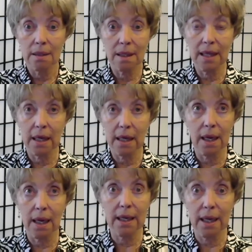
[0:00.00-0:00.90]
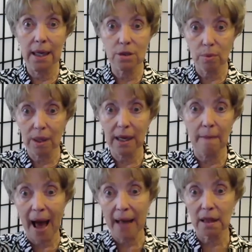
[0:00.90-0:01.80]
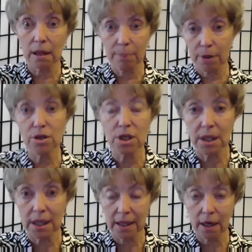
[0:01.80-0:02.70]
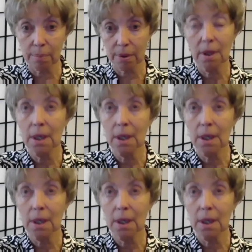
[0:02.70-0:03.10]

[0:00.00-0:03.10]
that it, it's really about the person and their